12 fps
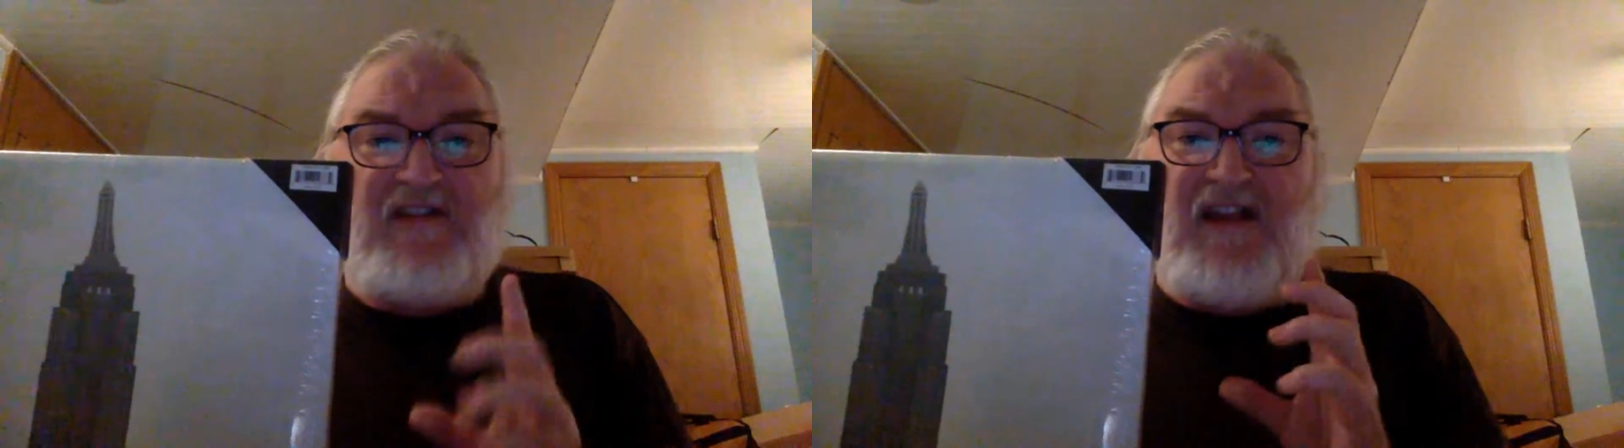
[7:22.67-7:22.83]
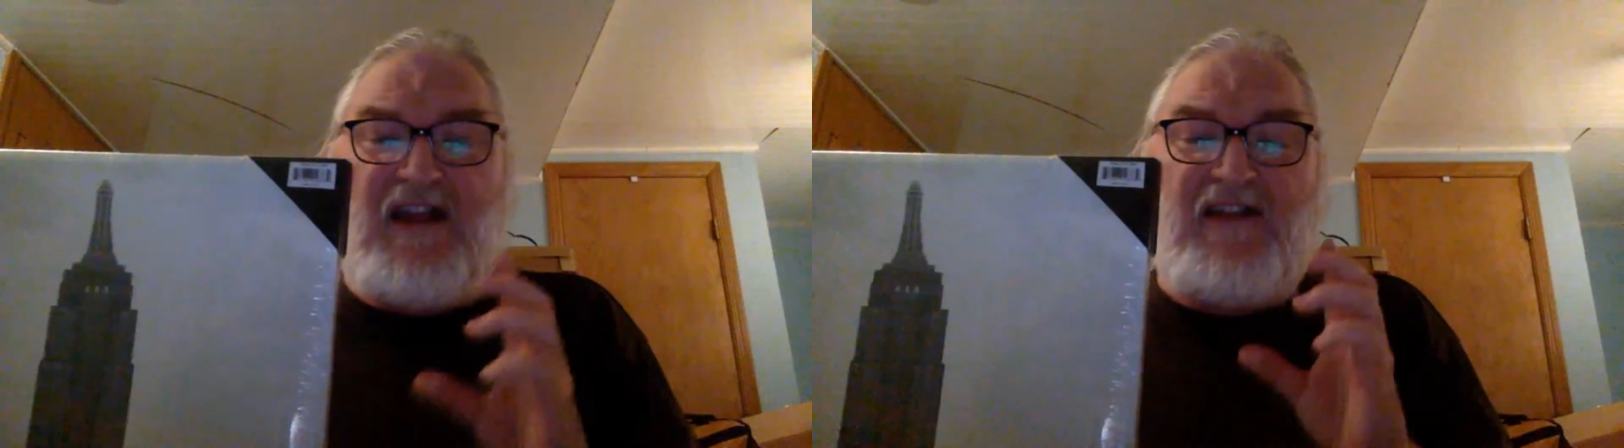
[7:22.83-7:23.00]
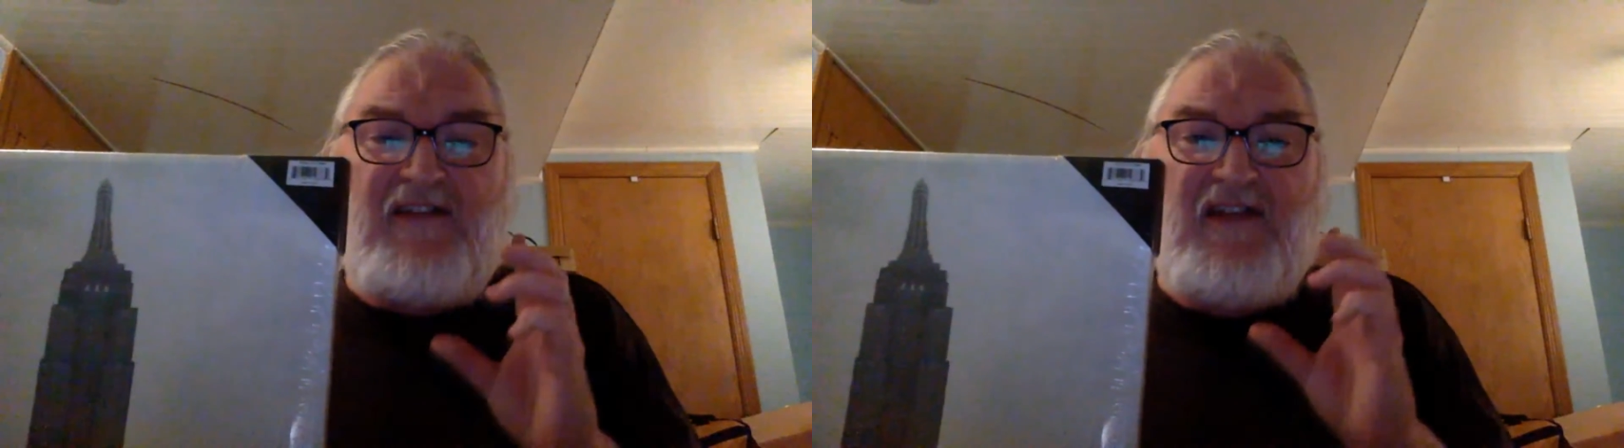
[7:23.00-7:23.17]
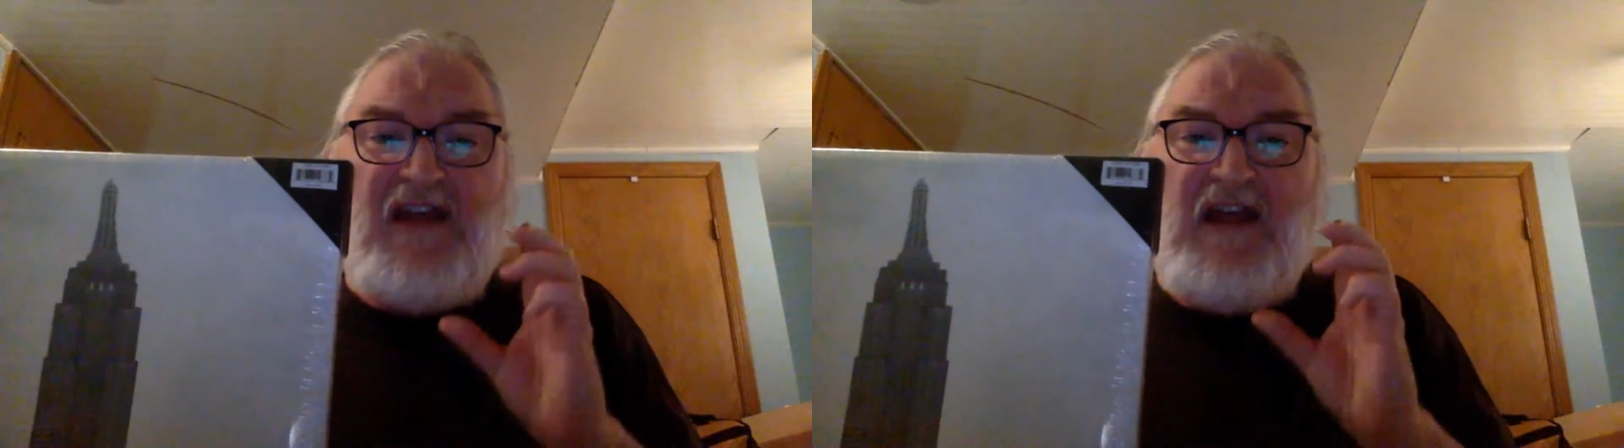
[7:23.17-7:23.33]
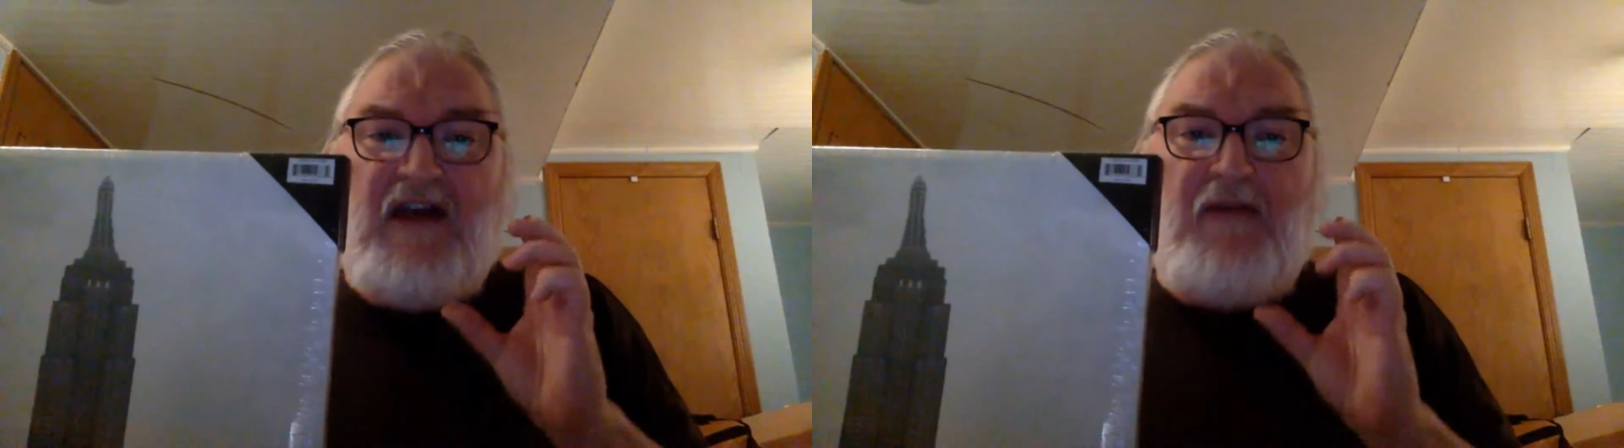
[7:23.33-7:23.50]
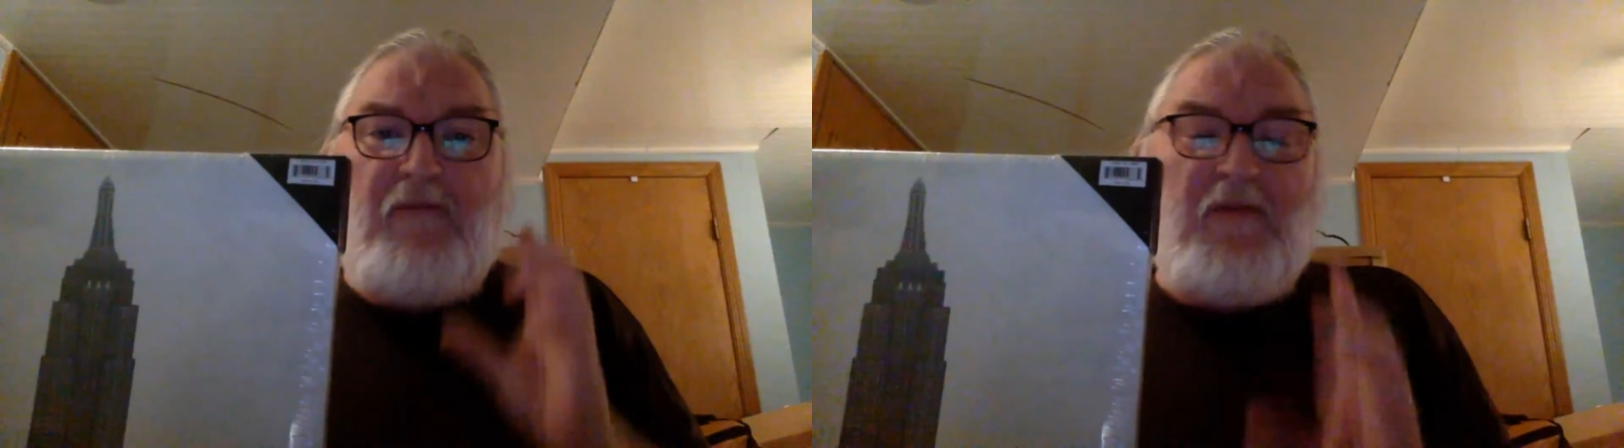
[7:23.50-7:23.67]
has
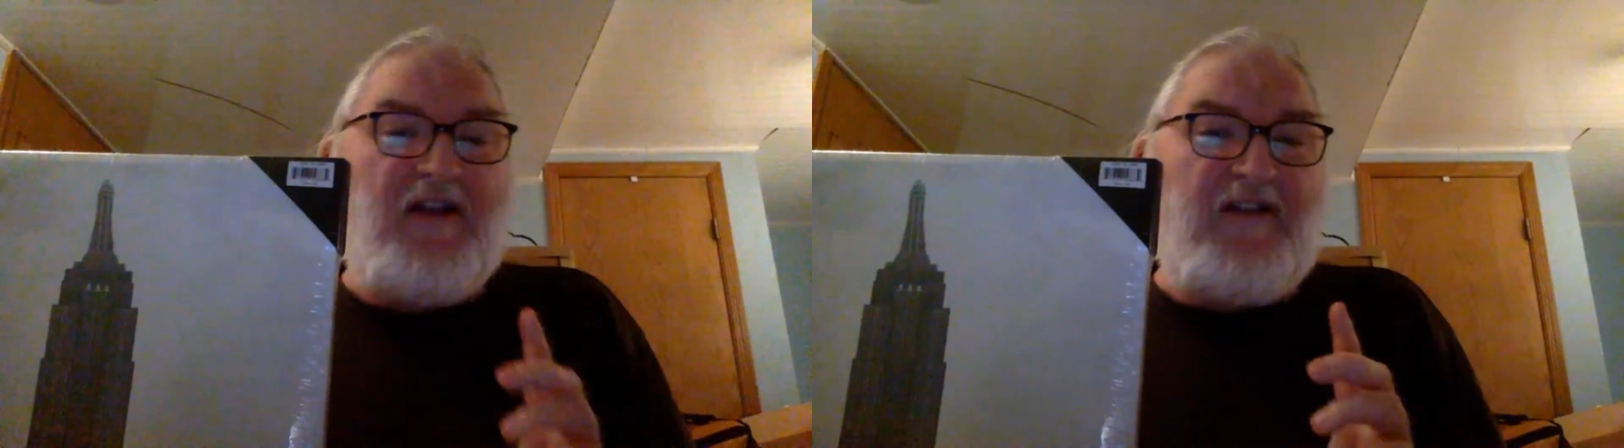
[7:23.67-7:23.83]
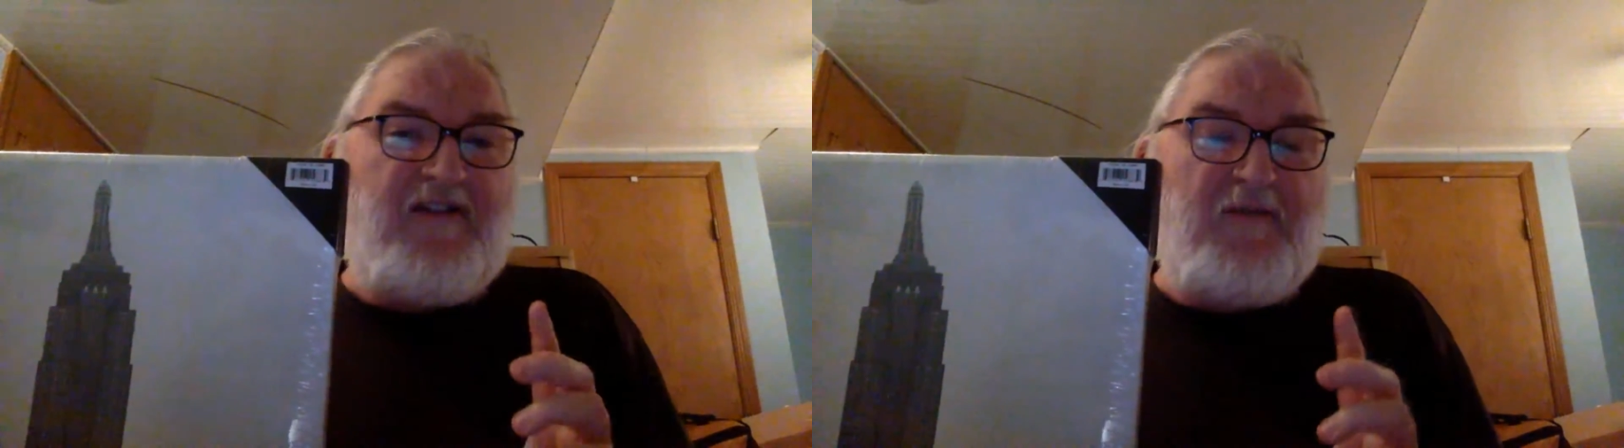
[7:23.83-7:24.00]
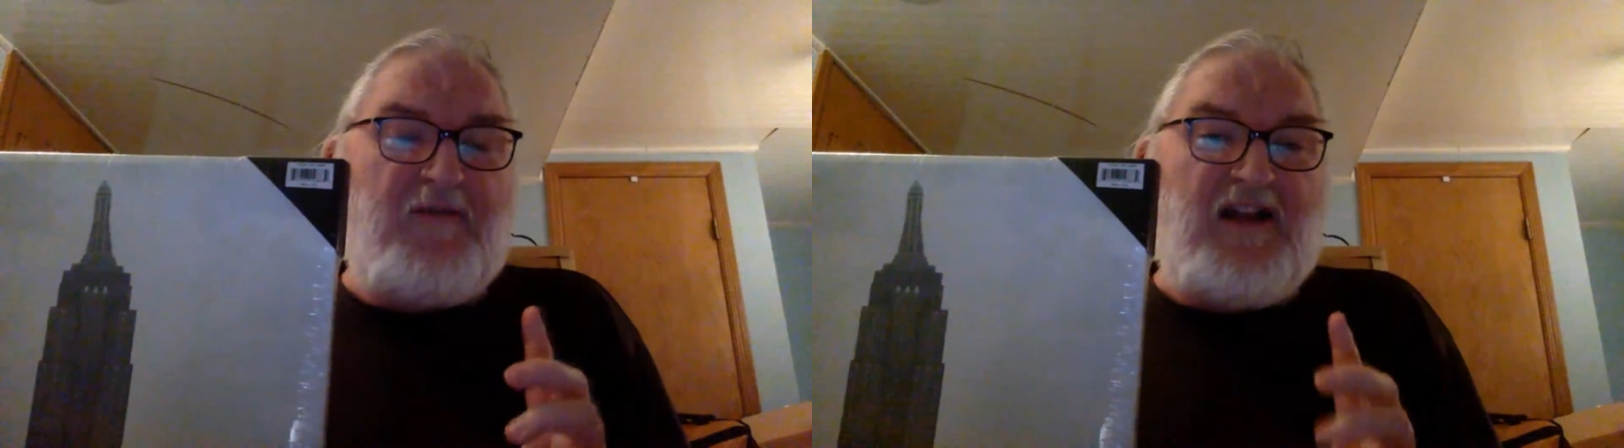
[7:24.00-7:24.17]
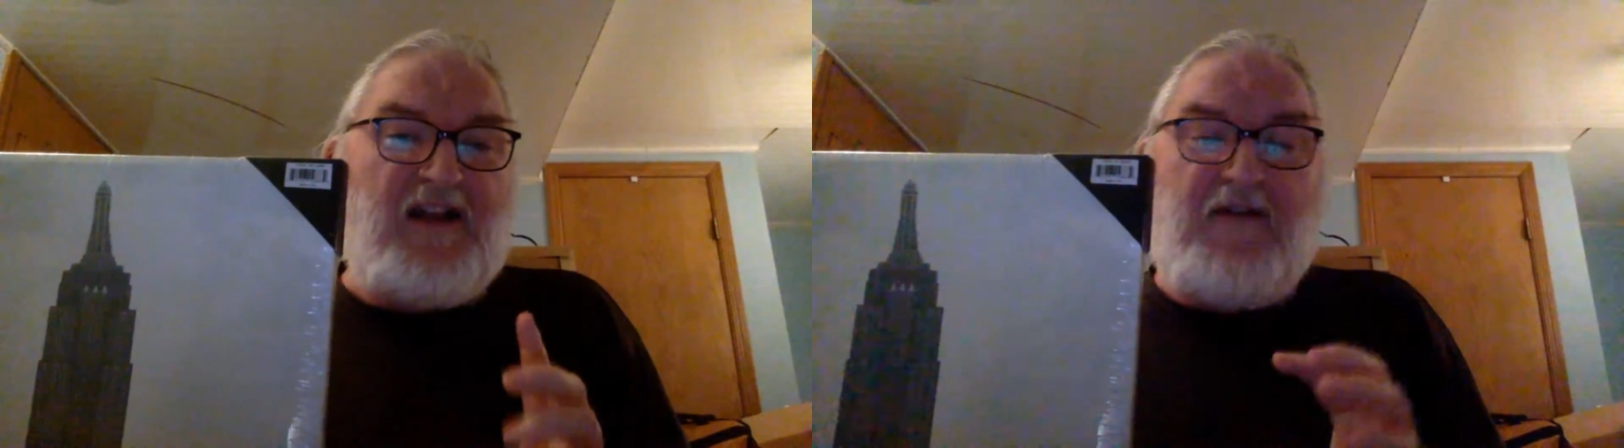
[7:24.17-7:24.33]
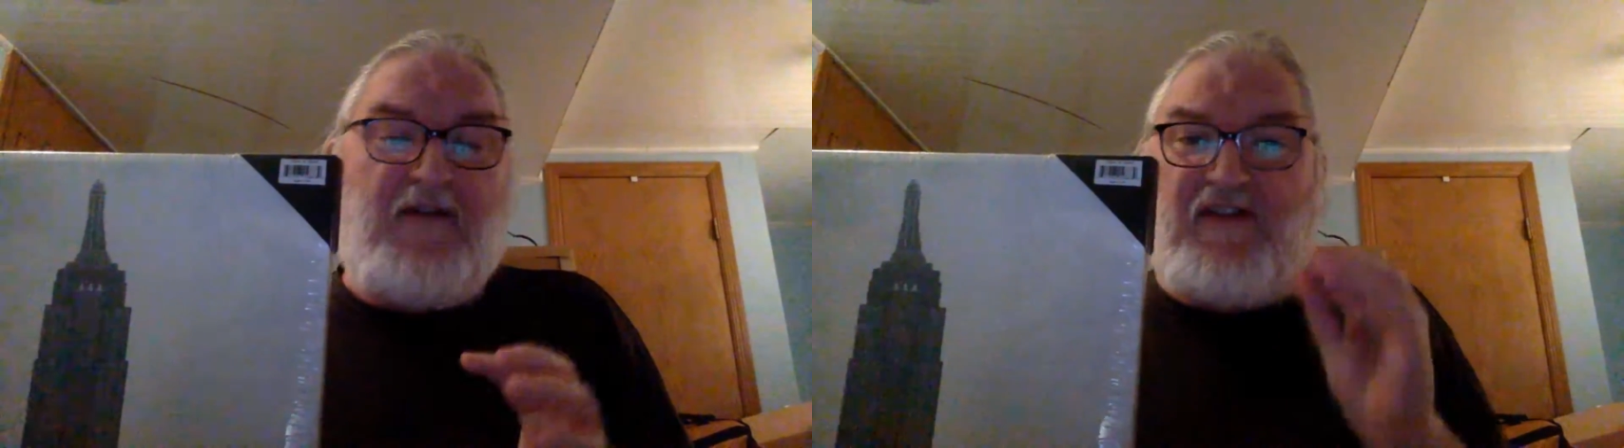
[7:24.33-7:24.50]
ministered to me at a level,